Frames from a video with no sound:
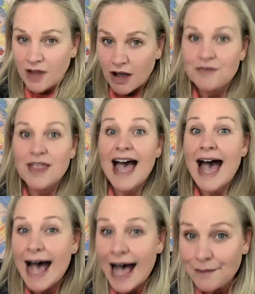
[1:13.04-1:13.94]
of the
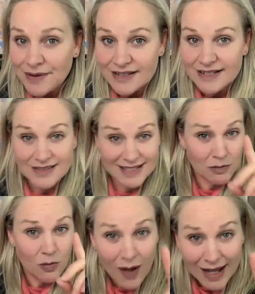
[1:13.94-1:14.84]
habit, this
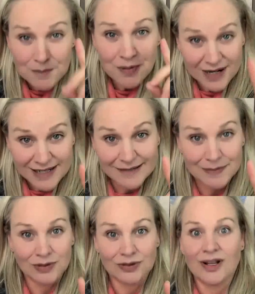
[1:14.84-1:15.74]
one
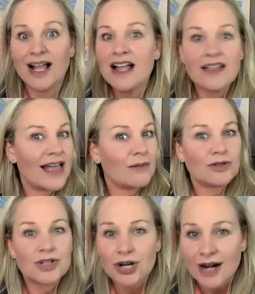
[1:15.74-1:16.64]
principle that
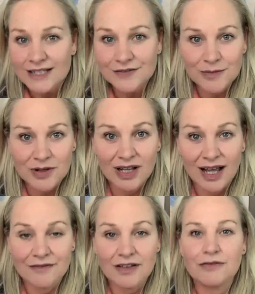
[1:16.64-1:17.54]
will transform your
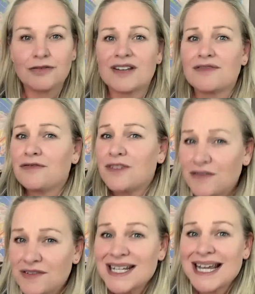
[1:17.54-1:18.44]
life. If in
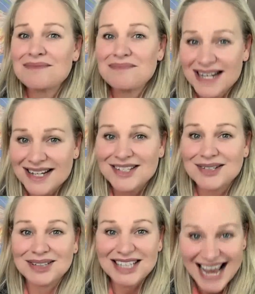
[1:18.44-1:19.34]
15 minutes
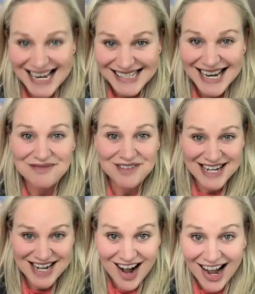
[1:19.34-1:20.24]
or less every
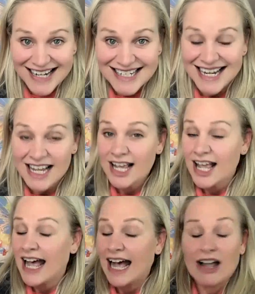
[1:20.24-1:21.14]
night,
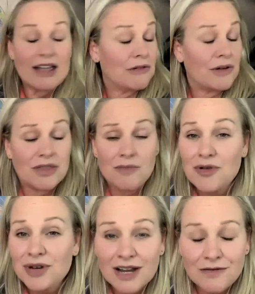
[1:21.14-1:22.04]
or in the
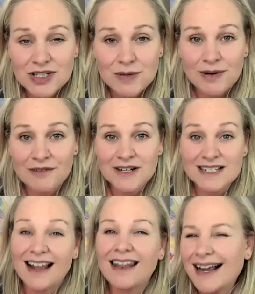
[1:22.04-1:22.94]
morning if it's your
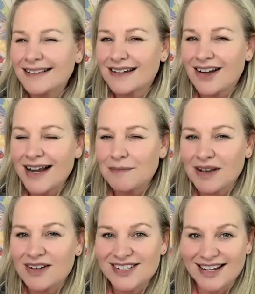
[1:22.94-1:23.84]
preference. I like the night
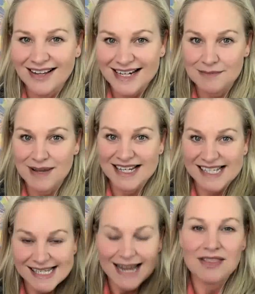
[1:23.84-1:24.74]
because I like to be able to
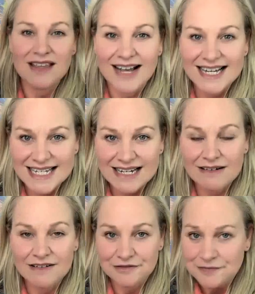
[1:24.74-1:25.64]
set the idea
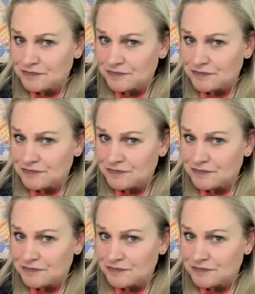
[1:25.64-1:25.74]
of